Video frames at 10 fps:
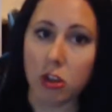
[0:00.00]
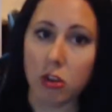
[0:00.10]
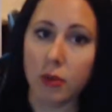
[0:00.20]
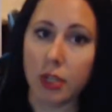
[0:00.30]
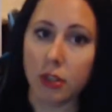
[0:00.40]

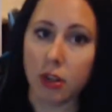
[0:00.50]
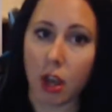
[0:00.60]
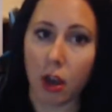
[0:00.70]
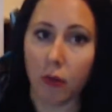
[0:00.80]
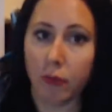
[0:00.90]
you need to
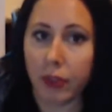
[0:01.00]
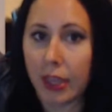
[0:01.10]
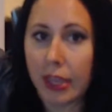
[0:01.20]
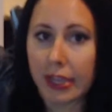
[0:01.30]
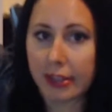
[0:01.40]
know
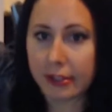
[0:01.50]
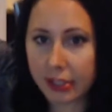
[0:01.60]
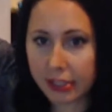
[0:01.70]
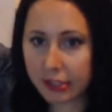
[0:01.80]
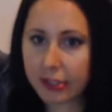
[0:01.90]
is
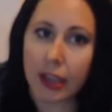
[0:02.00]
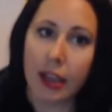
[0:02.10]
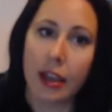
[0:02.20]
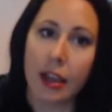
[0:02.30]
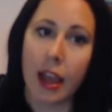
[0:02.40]
this
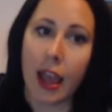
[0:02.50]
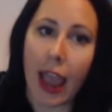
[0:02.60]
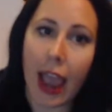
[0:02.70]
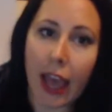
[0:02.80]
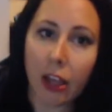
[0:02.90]

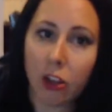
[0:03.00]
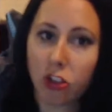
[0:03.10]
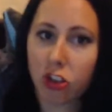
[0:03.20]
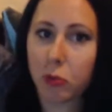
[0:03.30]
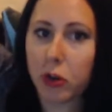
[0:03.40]

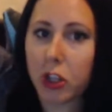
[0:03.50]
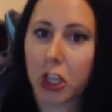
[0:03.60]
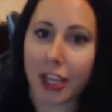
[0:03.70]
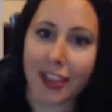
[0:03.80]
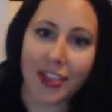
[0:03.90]
algebra
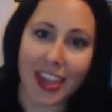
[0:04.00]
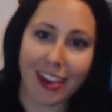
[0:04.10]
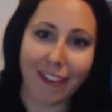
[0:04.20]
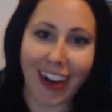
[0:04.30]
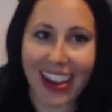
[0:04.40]
looking
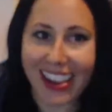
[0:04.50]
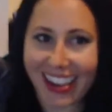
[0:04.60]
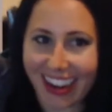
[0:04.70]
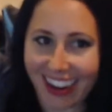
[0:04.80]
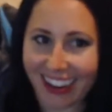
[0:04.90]
thing right
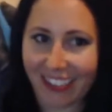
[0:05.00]
here.